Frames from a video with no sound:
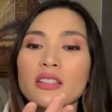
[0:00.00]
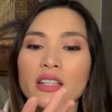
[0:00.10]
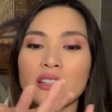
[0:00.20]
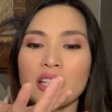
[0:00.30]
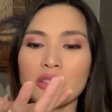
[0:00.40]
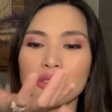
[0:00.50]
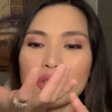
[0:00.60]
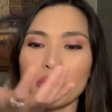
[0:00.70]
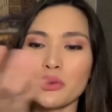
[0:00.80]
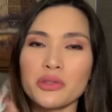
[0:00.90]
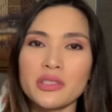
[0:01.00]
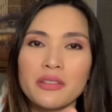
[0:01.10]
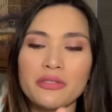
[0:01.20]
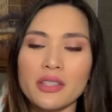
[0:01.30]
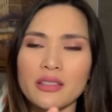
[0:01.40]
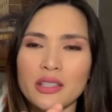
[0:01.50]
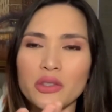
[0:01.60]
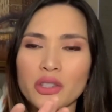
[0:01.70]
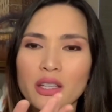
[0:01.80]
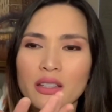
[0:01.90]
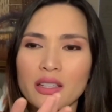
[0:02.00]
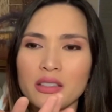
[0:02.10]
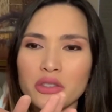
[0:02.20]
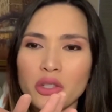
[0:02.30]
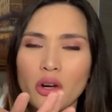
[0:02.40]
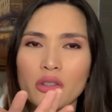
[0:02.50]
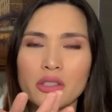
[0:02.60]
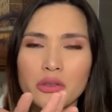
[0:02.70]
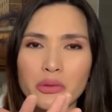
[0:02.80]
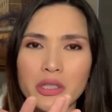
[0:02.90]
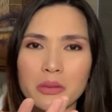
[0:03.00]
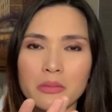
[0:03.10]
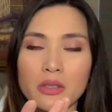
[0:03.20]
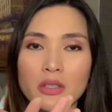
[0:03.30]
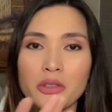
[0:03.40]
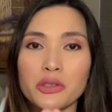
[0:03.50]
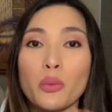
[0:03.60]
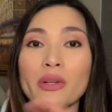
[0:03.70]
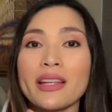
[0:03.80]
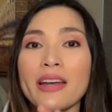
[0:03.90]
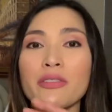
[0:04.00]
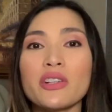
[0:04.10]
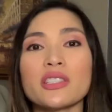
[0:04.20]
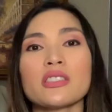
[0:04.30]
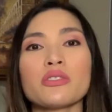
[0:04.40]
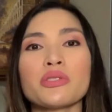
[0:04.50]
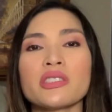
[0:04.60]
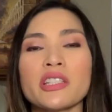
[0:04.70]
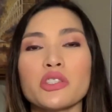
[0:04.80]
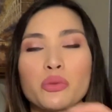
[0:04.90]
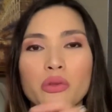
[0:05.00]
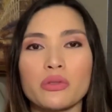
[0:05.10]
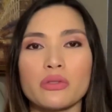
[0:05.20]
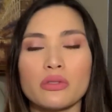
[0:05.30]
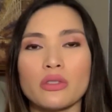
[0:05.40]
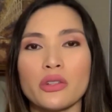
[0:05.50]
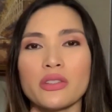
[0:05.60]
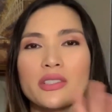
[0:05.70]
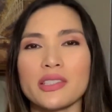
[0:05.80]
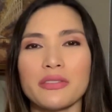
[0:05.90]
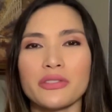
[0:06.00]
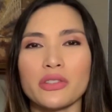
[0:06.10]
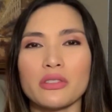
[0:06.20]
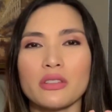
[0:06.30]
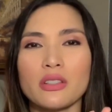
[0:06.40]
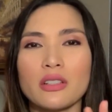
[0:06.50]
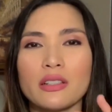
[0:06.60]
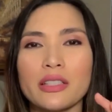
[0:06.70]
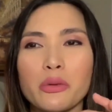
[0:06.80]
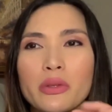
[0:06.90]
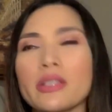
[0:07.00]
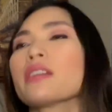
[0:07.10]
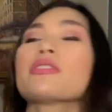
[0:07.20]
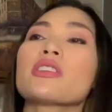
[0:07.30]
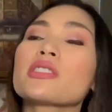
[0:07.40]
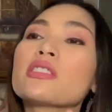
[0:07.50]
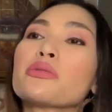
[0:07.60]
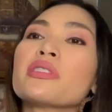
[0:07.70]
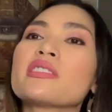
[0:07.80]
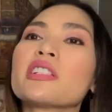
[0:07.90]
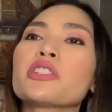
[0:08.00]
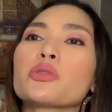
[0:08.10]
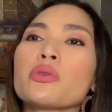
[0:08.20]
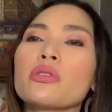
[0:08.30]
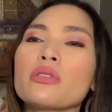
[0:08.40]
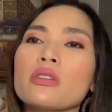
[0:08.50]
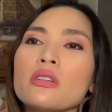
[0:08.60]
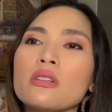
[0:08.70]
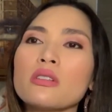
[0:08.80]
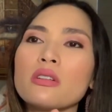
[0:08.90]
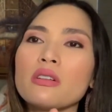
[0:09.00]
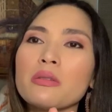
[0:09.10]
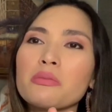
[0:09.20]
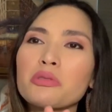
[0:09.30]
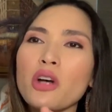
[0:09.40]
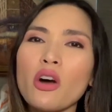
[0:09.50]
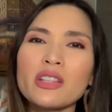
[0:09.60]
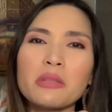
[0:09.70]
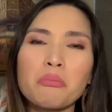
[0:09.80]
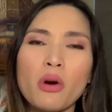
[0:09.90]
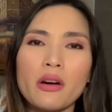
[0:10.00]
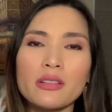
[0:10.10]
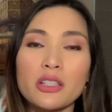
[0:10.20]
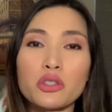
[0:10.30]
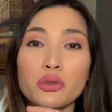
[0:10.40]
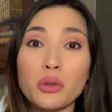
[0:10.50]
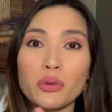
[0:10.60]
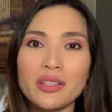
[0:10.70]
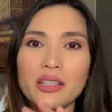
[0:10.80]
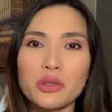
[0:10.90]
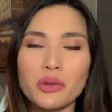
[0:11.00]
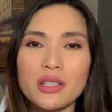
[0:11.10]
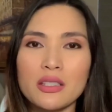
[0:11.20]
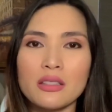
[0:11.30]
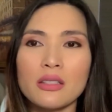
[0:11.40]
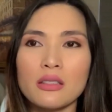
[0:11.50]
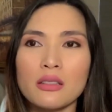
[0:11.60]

and then so you sift it and you get like the chocolate cream. So whatever is the residual on the sifter, like whatever is the residual chocolate bark that you don't get to eat,